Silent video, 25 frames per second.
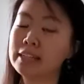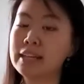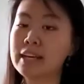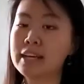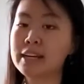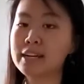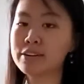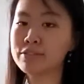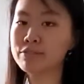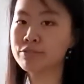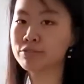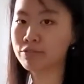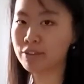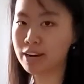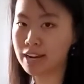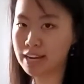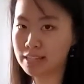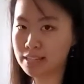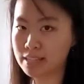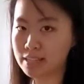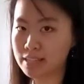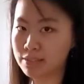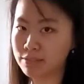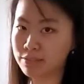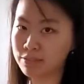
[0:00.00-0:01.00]
let it
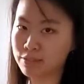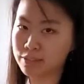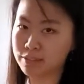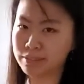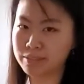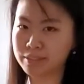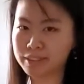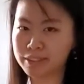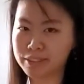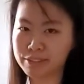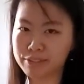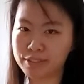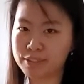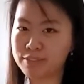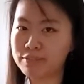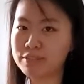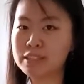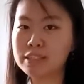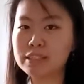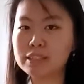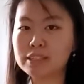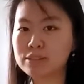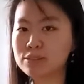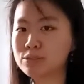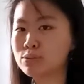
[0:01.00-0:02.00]
rest for
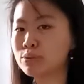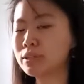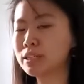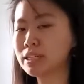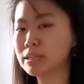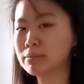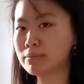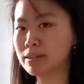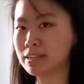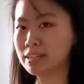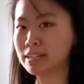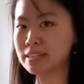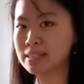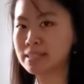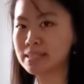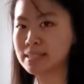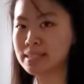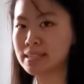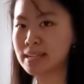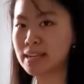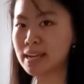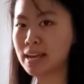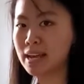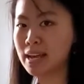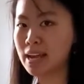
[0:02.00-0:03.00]
15-20 minutes.
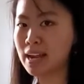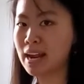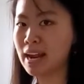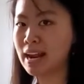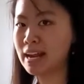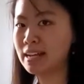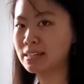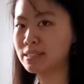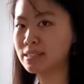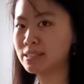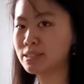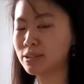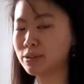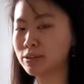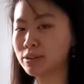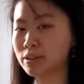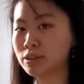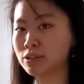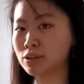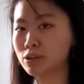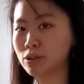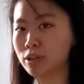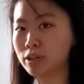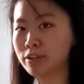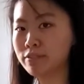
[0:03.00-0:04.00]
And so the
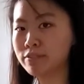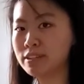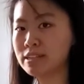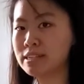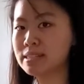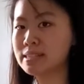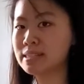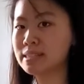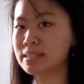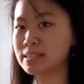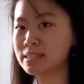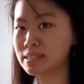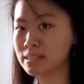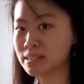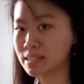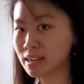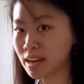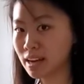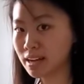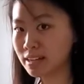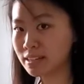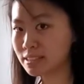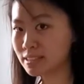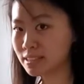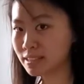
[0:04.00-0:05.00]
goal of this is
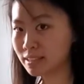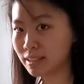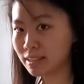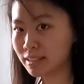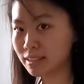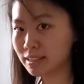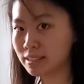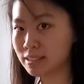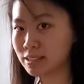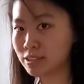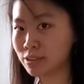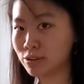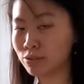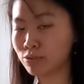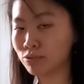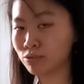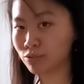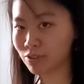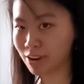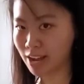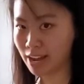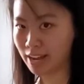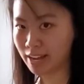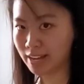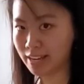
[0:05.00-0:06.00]
not to let the dough
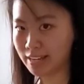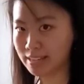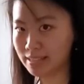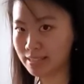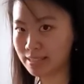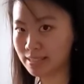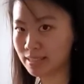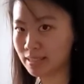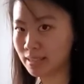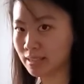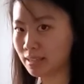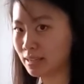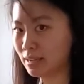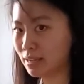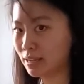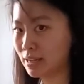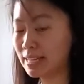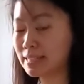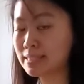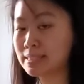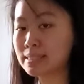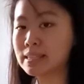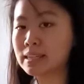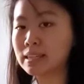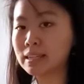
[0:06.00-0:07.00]
rise,
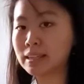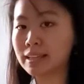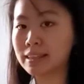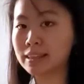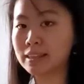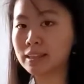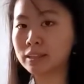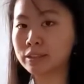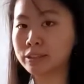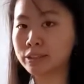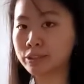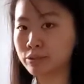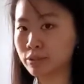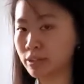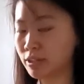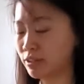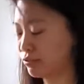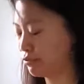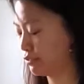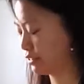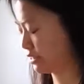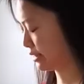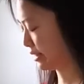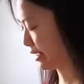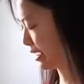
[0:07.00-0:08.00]
it's to let the gluten
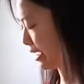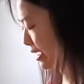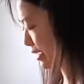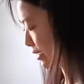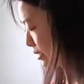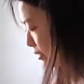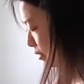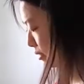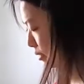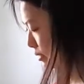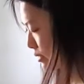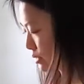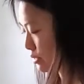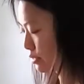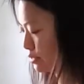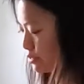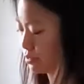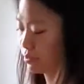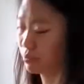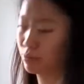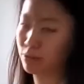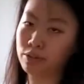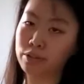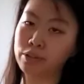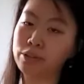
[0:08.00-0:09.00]
relax.
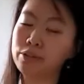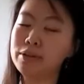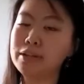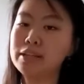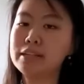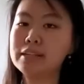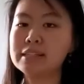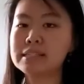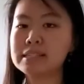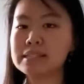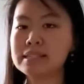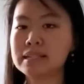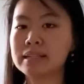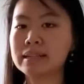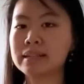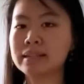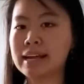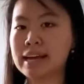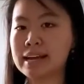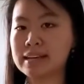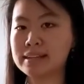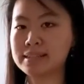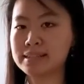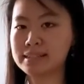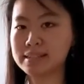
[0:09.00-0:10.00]
So gluten is
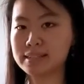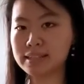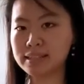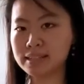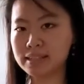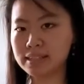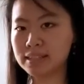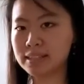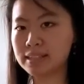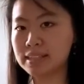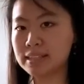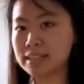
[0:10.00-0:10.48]
elastic,